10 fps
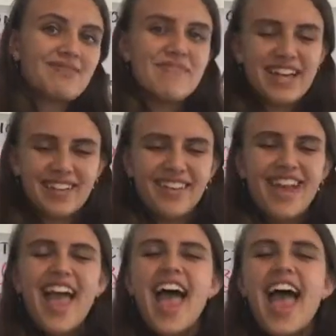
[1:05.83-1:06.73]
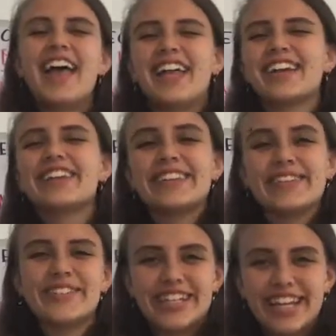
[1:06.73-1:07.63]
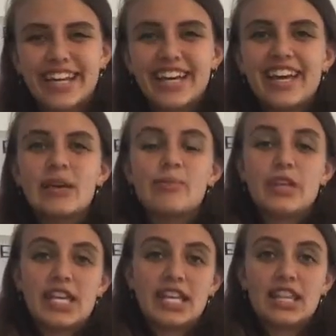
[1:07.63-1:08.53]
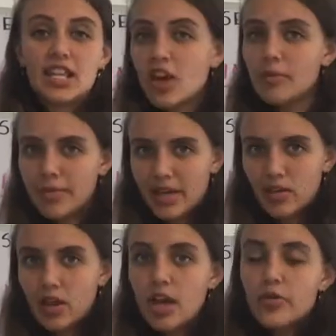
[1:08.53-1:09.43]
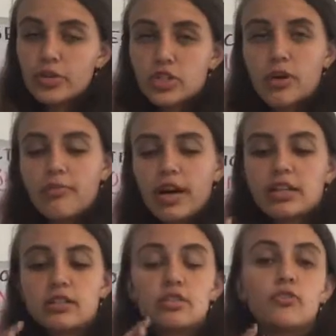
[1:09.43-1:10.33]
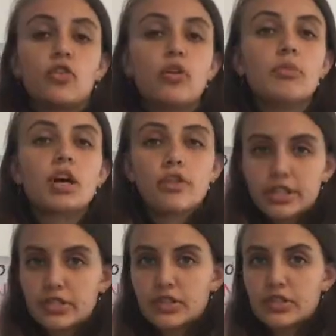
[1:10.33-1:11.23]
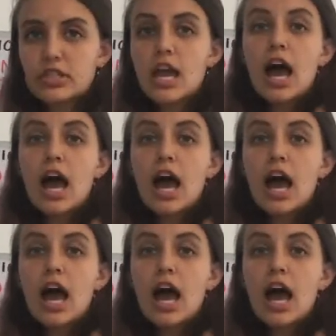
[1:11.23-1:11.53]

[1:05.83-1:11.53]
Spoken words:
the metal and chlorine being the non-metal, which combines to form crystals.